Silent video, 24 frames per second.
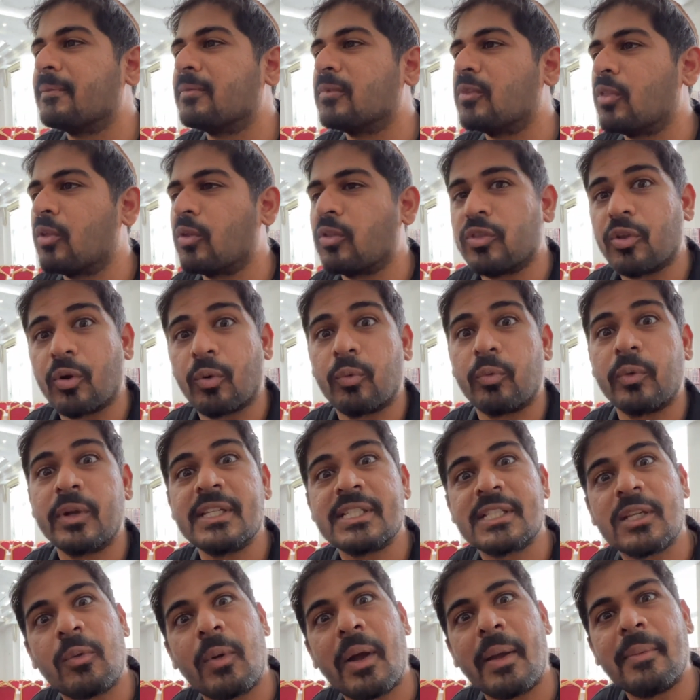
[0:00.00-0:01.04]
the
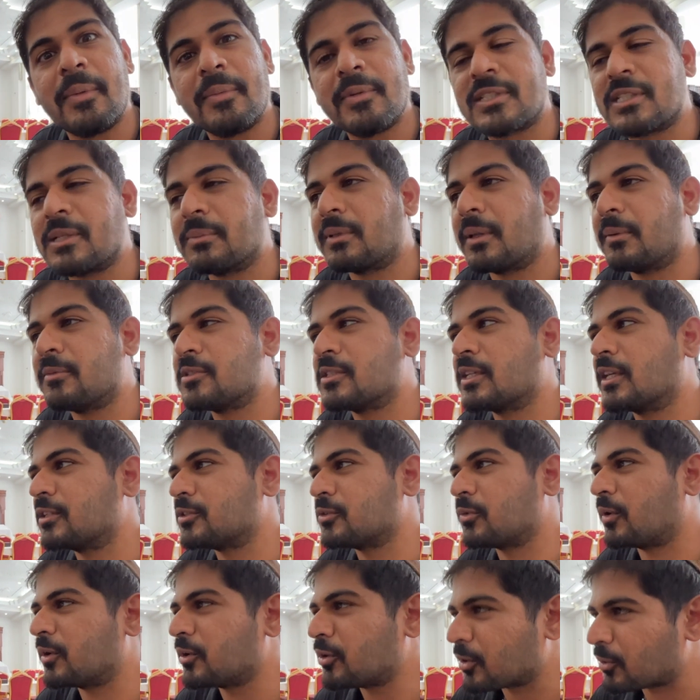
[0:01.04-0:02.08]
reason why maybe sometimes you guys are
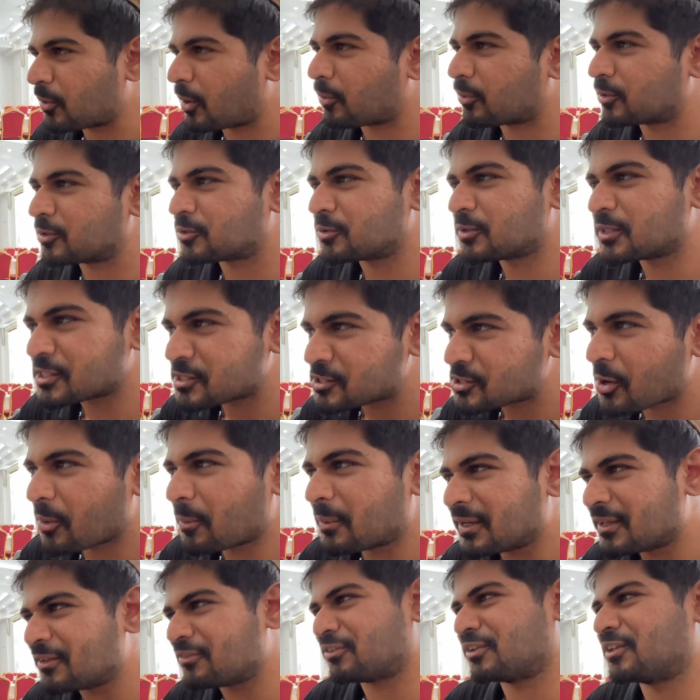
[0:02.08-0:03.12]
wondering why we're doing so
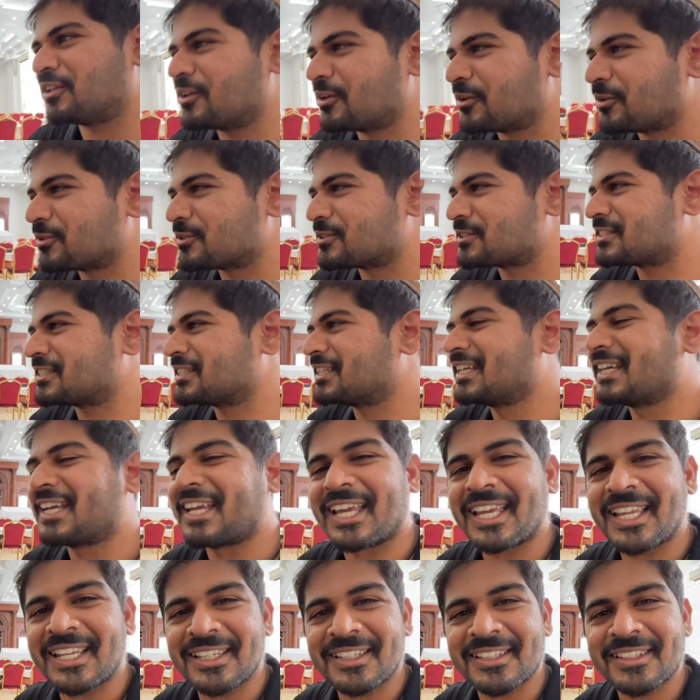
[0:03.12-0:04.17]
many videos
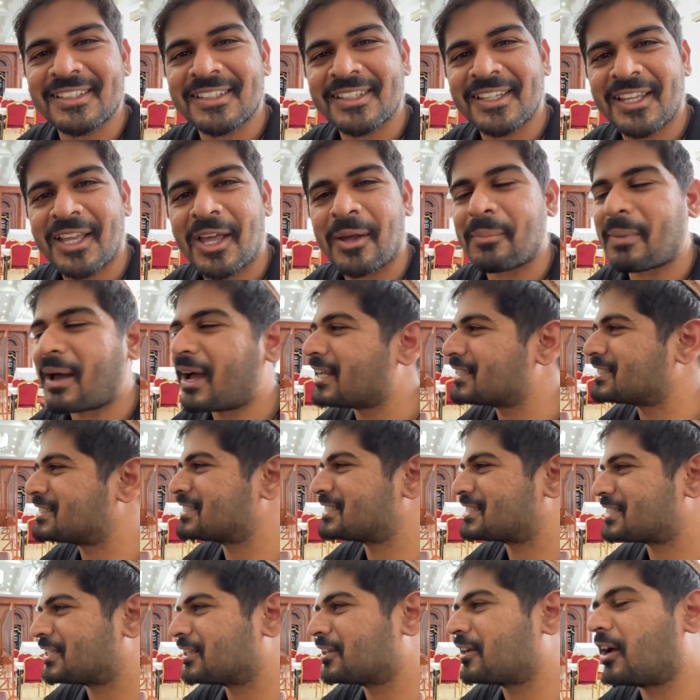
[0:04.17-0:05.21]
in Chabads and
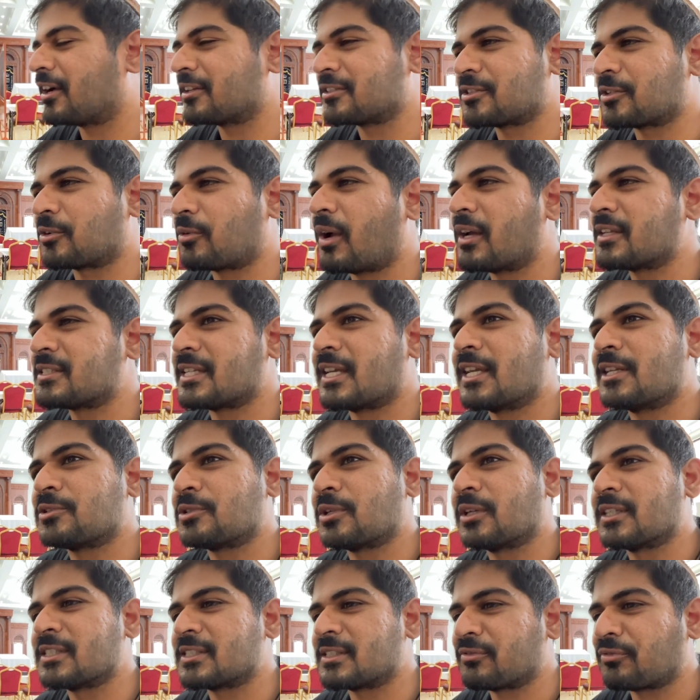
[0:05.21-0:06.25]
synagogues across
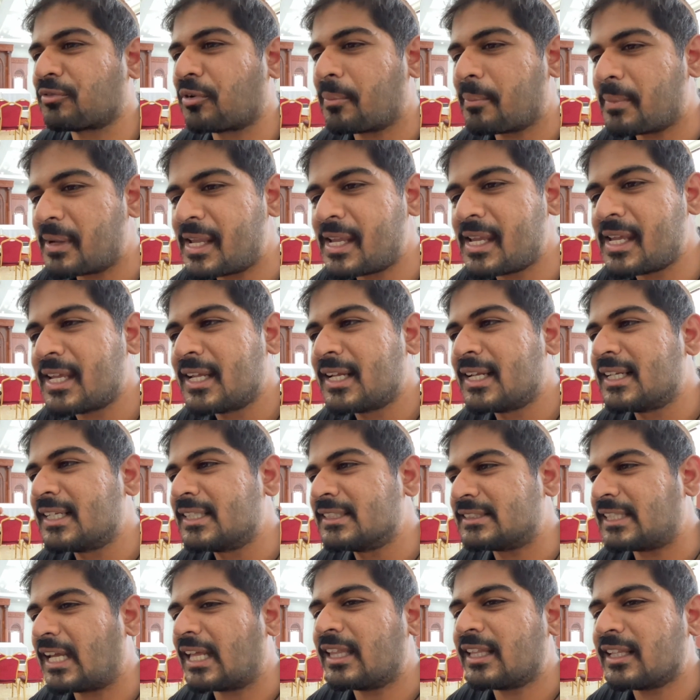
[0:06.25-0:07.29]
Asia is, for me,
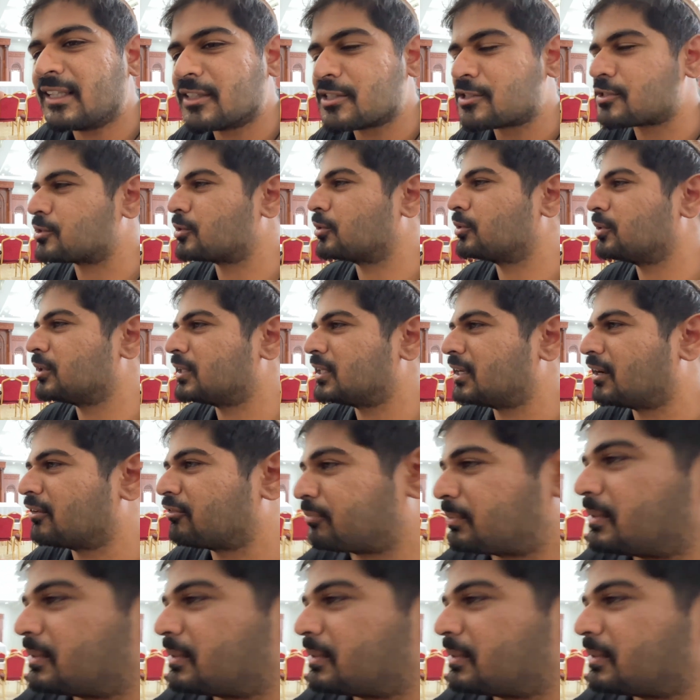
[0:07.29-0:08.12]
telling the story of